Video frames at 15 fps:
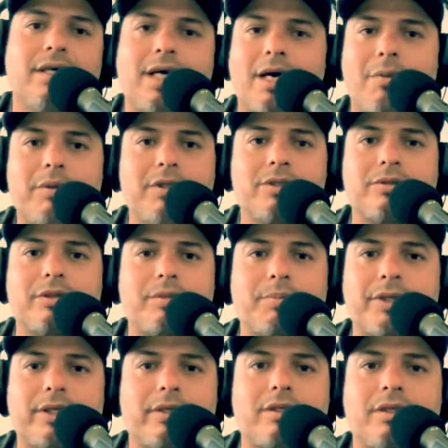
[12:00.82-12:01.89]
I want to drink
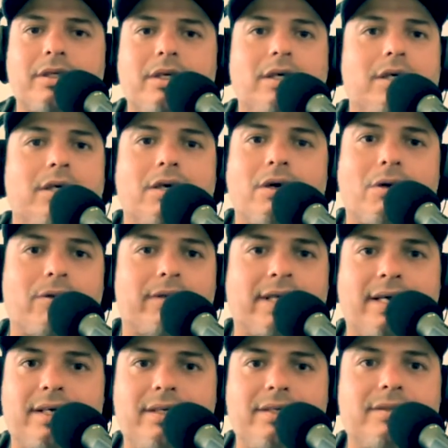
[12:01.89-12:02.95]
beer all
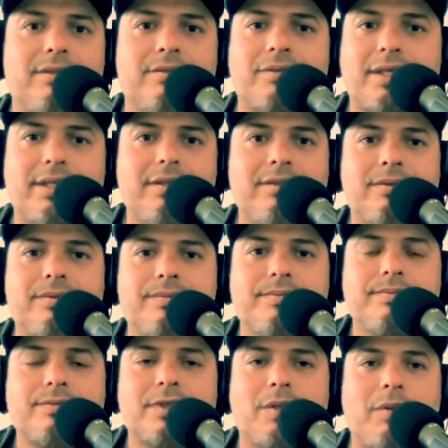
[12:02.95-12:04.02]
day, right?
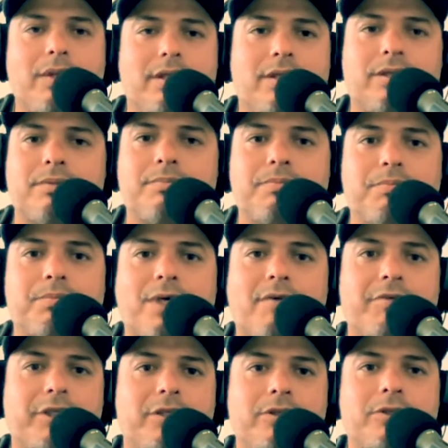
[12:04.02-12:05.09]
I want to
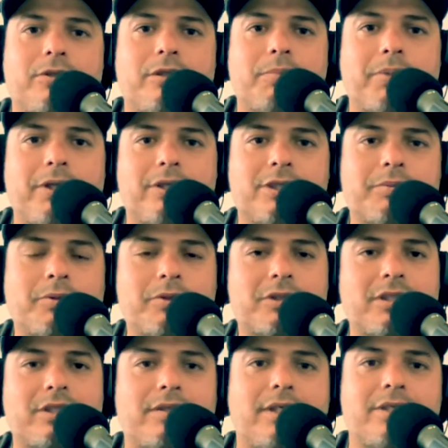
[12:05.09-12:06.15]
barbecue, drink beer, and smoke
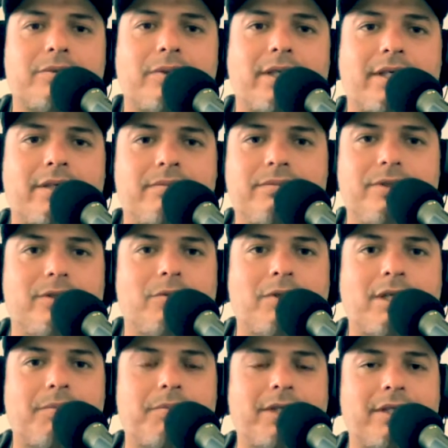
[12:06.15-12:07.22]
cigarettes while I, you know, while
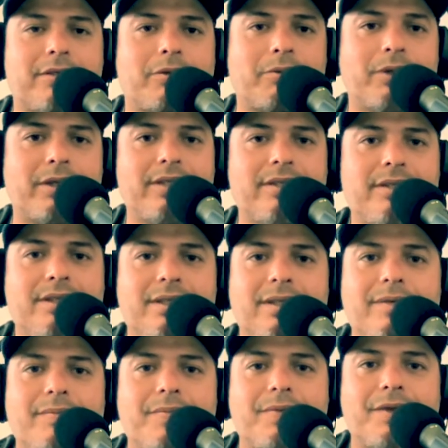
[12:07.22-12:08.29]
I'm there grilling.
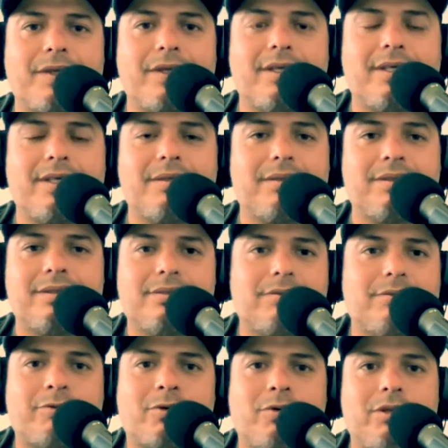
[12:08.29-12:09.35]

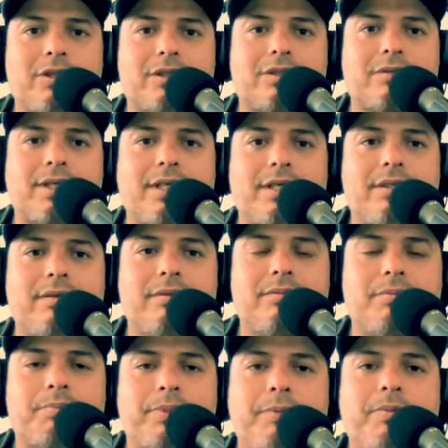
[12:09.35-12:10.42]
Of course, right?
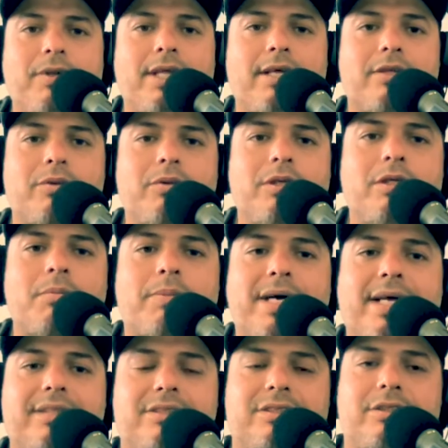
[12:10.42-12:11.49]
People like doing the
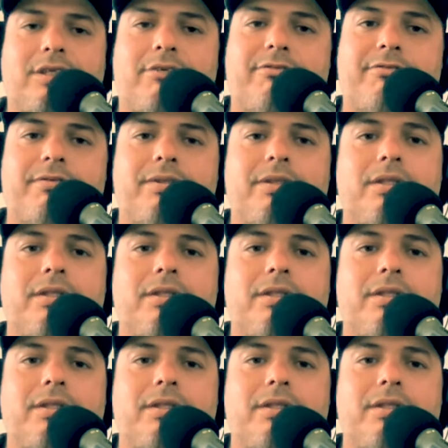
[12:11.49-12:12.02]
bad stuff.